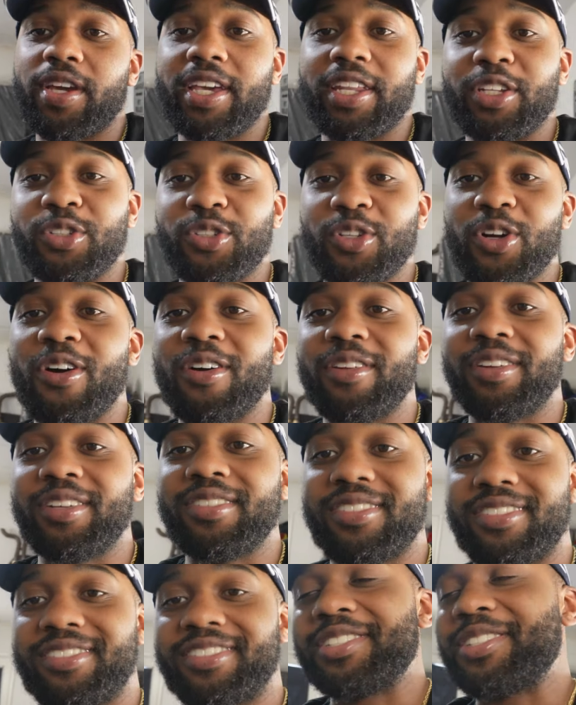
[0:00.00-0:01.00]
he can install
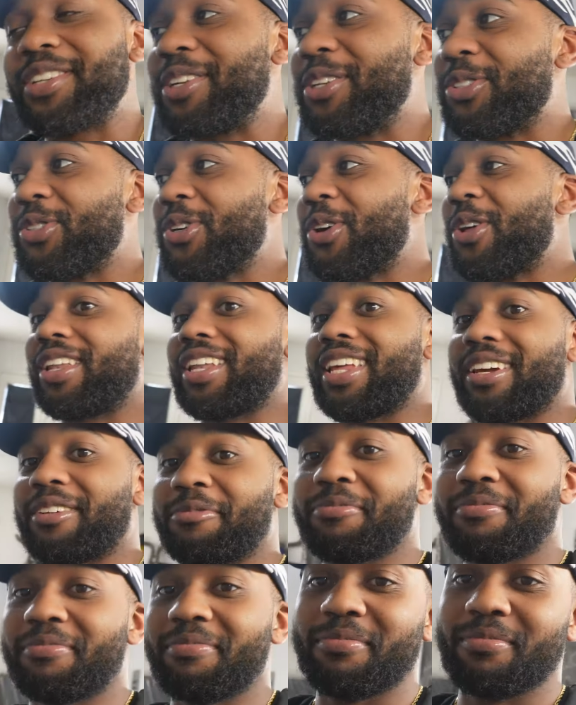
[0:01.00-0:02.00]
this. He's gonna install it like
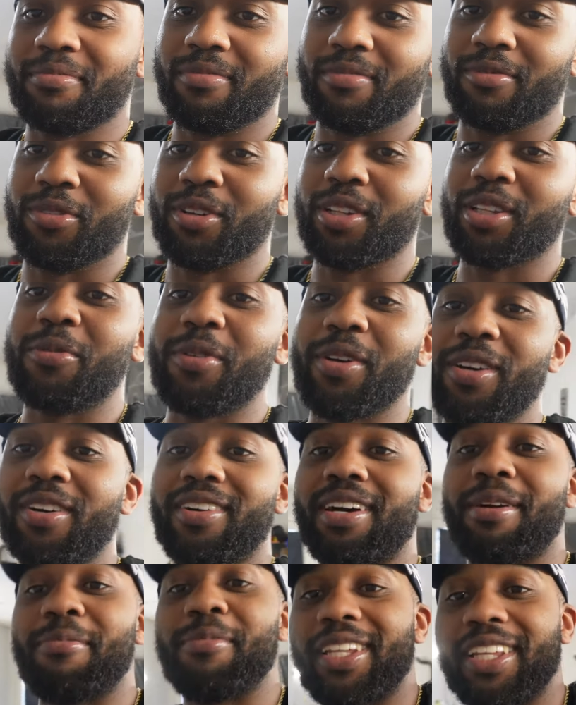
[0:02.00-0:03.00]
really well.
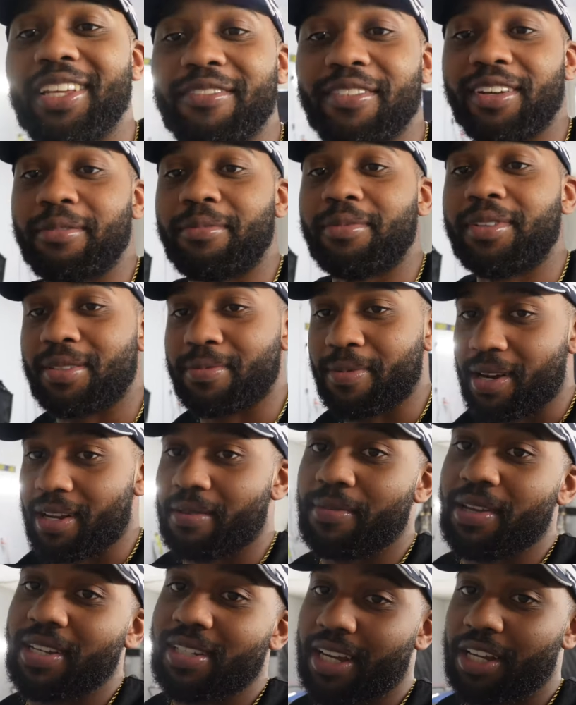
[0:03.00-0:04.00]
I believe in him. He's probably
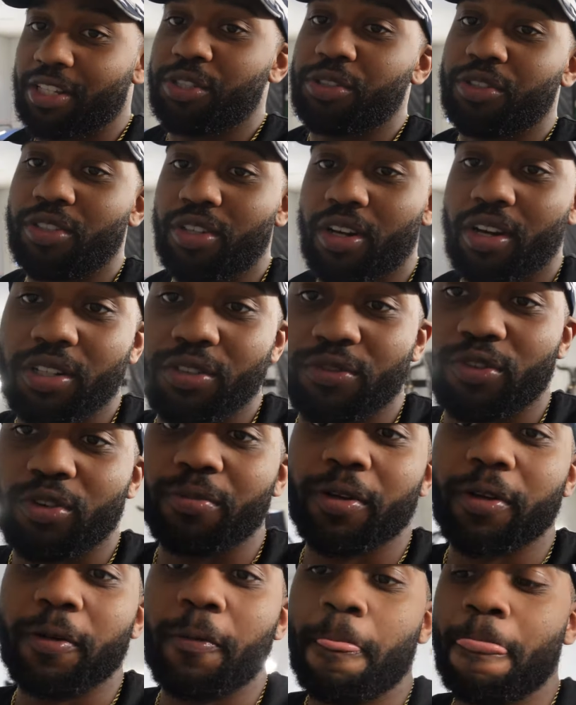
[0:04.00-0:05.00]
the best guy to install this for
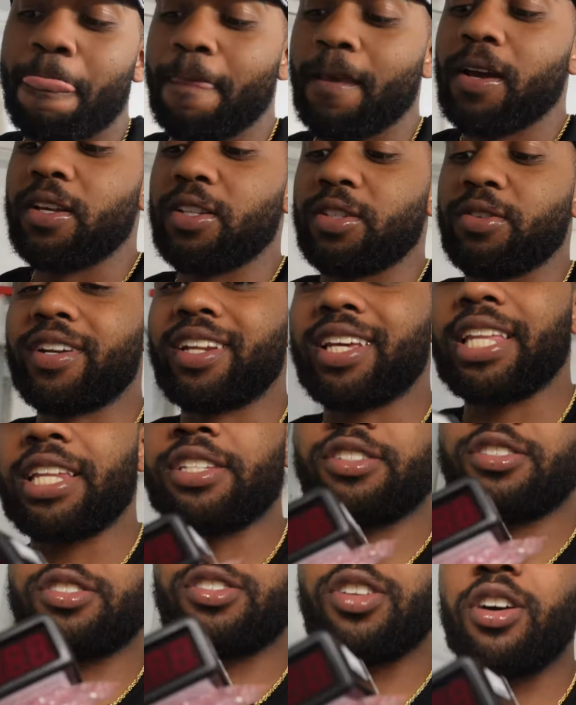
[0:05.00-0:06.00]
me. So we're gonna get
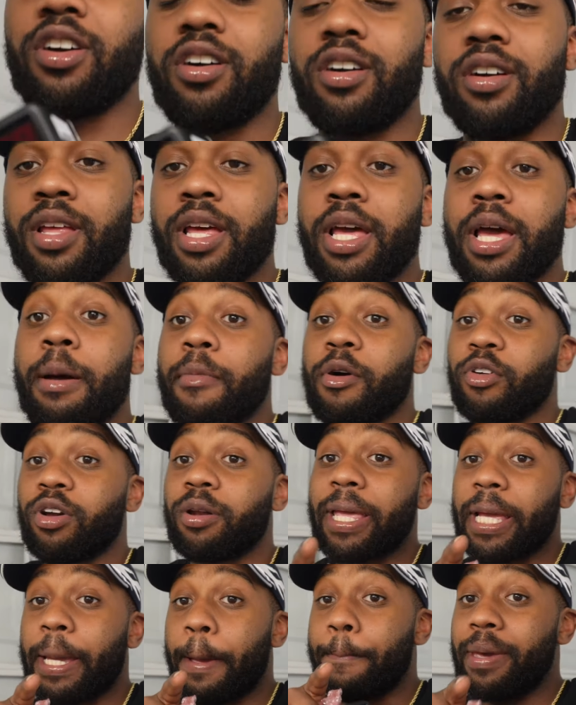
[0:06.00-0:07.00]
this installed, but we're
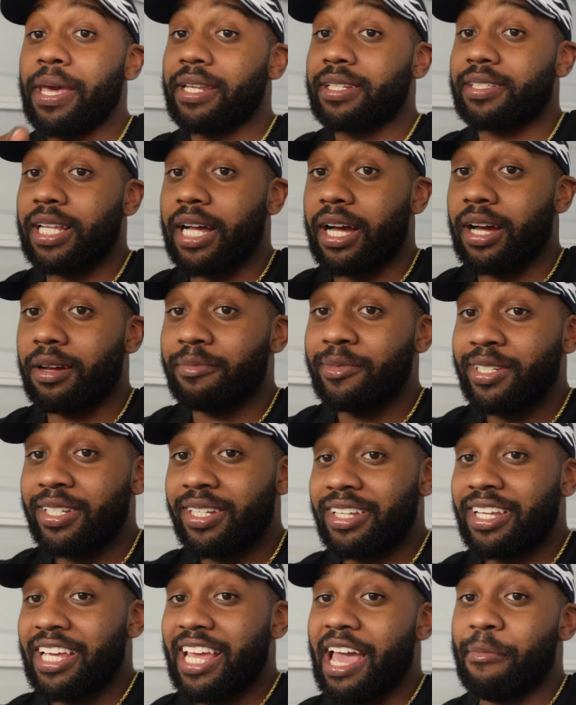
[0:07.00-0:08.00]
gonna make a pit
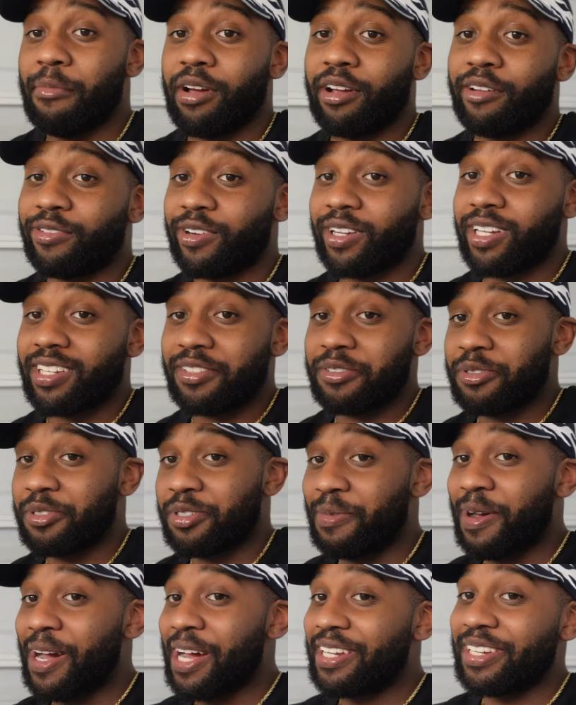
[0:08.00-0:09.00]
stop at my friend
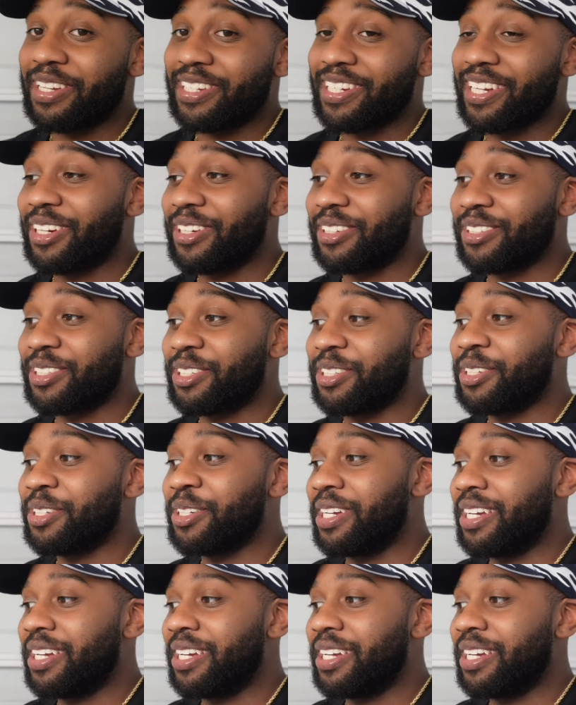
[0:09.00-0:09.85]
Samaj's house